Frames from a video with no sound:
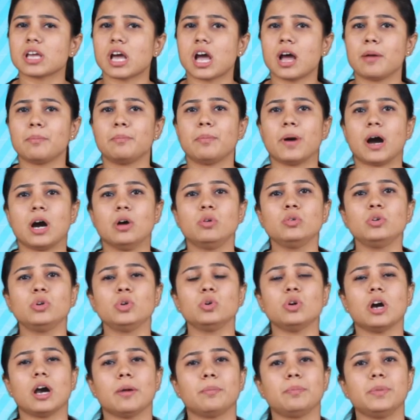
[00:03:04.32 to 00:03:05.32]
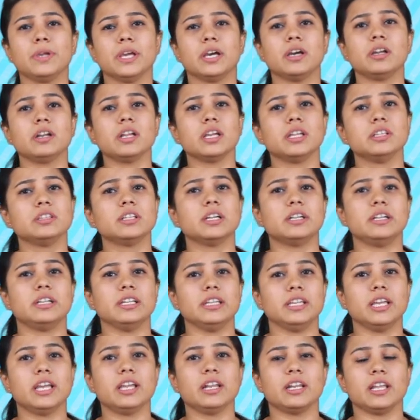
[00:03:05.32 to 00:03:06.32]
are bound to appear in the
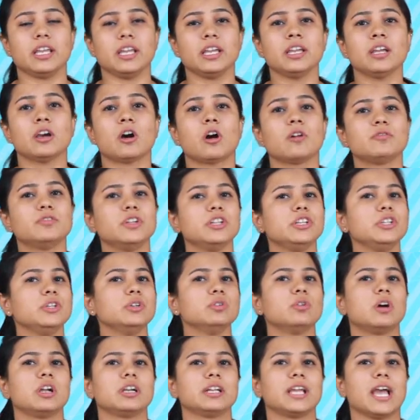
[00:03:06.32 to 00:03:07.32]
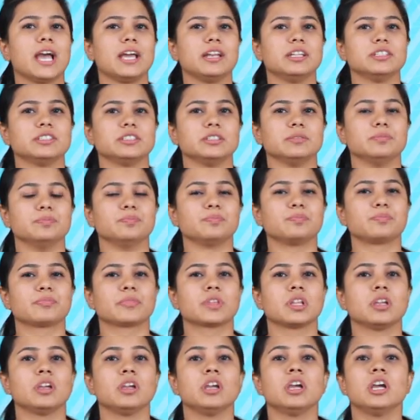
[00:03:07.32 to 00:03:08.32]
DNA of the new organism.
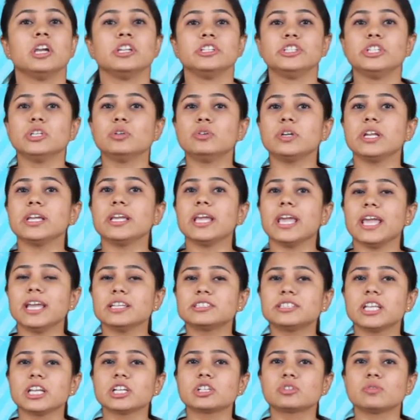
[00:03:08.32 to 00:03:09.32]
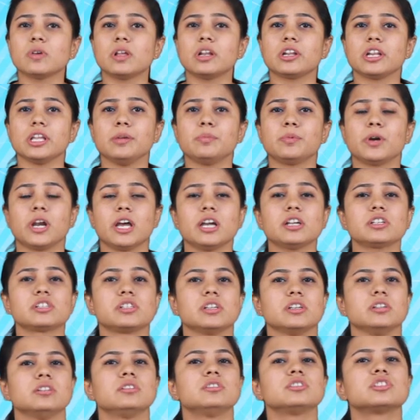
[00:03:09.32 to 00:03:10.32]
During asexual
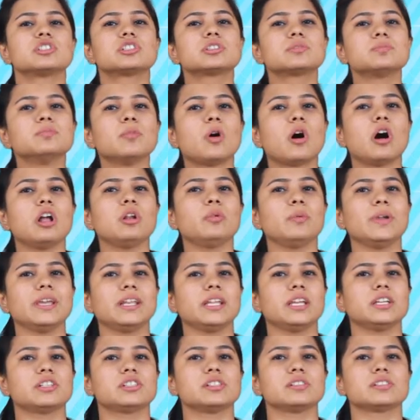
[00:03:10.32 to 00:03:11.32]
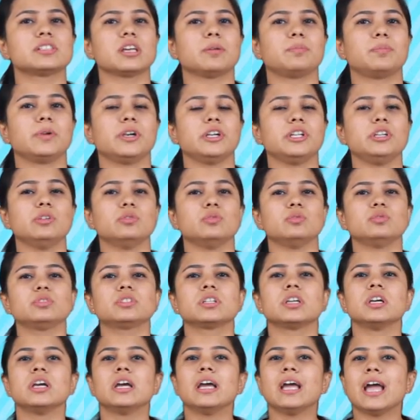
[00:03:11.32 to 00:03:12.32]
reproduction, small variations are produced,
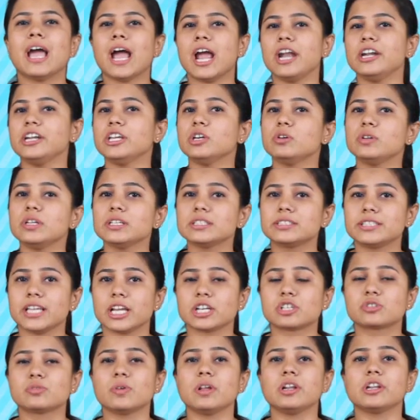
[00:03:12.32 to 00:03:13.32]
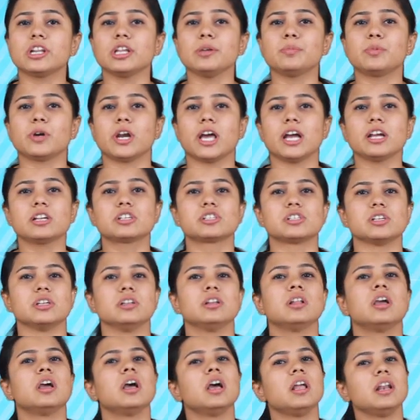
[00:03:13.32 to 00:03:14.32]
and during sexual
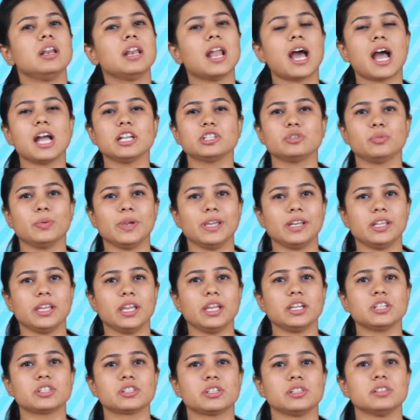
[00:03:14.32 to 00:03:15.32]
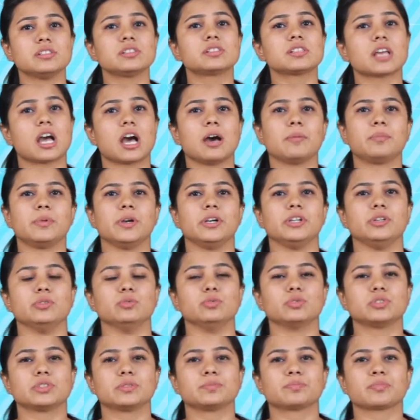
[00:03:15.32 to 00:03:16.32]
reproduction, large variations are
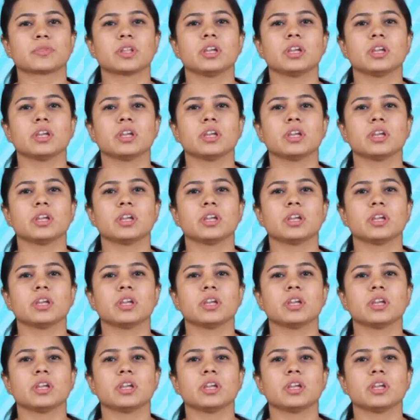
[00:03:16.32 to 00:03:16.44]
produced.